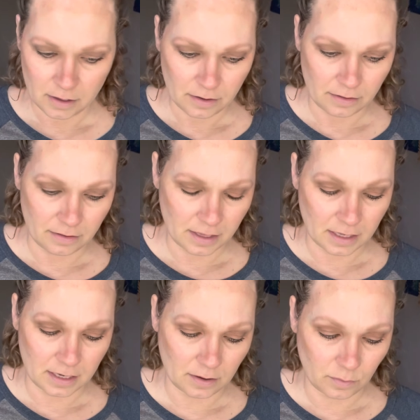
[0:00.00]

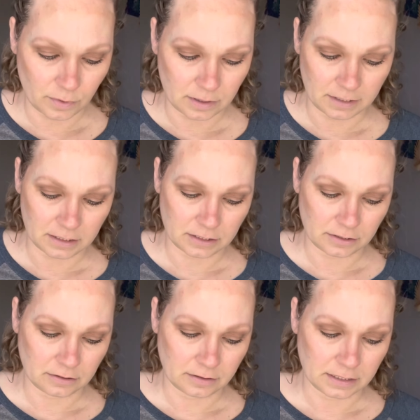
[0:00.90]
Then what I'm going to
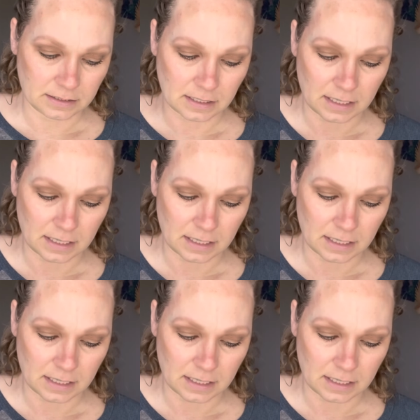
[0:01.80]
do is so